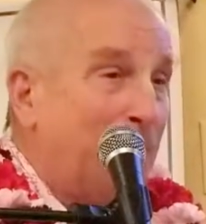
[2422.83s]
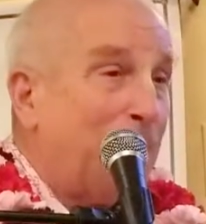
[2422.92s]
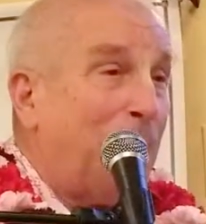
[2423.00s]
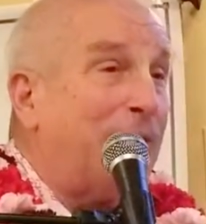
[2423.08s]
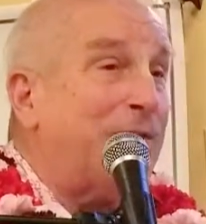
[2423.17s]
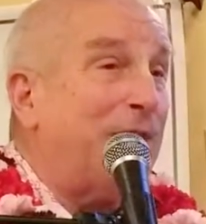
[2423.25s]

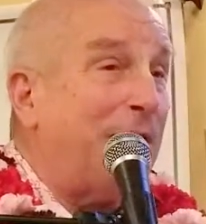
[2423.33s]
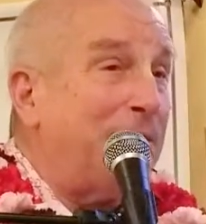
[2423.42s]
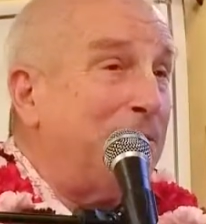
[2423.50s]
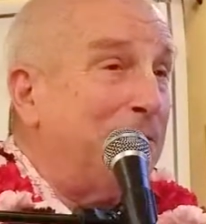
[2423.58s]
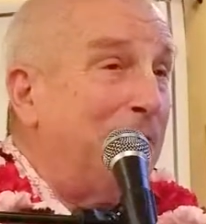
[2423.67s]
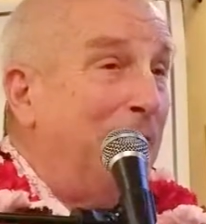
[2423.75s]
One
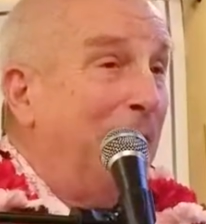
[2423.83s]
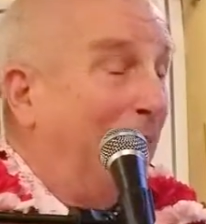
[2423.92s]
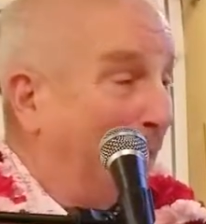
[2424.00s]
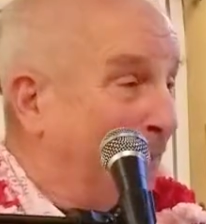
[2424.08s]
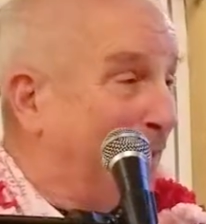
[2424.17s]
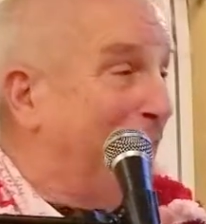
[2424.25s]
son?
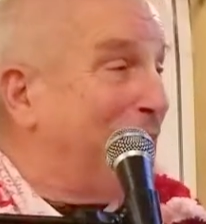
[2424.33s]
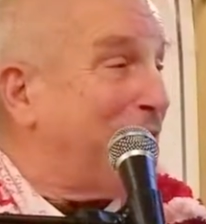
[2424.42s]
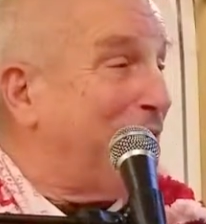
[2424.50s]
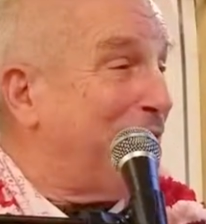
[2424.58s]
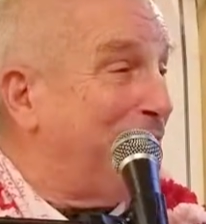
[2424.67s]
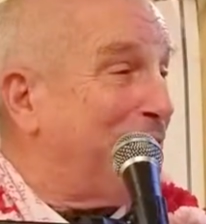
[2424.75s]
Ah, Maharaj, you
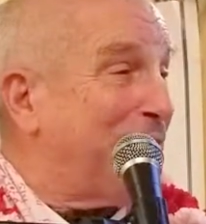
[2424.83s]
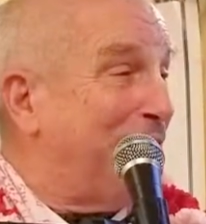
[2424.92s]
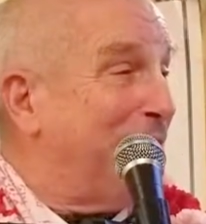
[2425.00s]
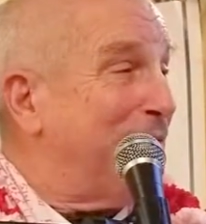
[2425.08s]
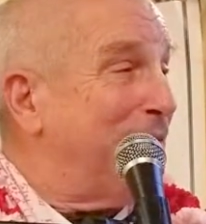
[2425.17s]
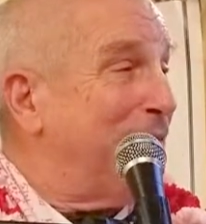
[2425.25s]
have one son?